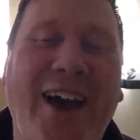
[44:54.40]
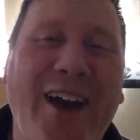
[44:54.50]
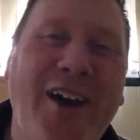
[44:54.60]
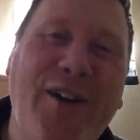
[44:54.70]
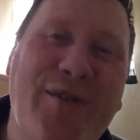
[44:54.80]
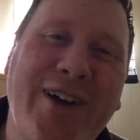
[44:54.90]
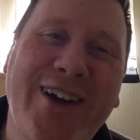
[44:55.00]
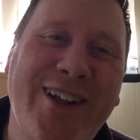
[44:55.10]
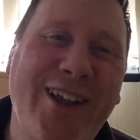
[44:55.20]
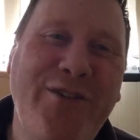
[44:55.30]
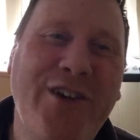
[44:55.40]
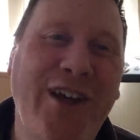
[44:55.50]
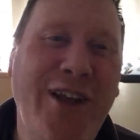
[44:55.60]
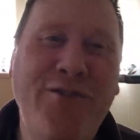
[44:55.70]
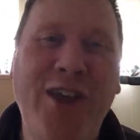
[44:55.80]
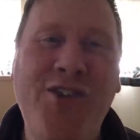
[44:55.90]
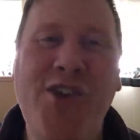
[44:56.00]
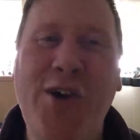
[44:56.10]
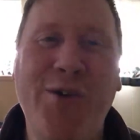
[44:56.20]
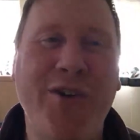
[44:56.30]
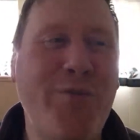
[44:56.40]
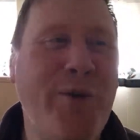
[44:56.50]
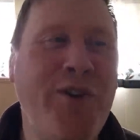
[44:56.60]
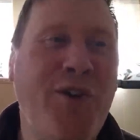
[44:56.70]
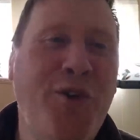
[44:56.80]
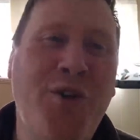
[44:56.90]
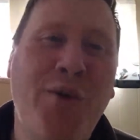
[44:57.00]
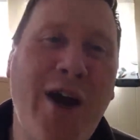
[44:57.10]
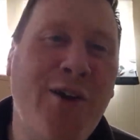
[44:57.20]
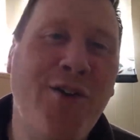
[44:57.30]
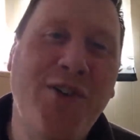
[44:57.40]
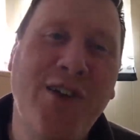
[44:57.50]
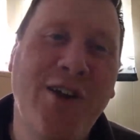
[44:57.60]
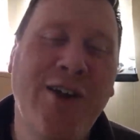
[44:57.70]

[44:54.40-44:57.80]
I love it. I love that joke. It's been doing the rounds.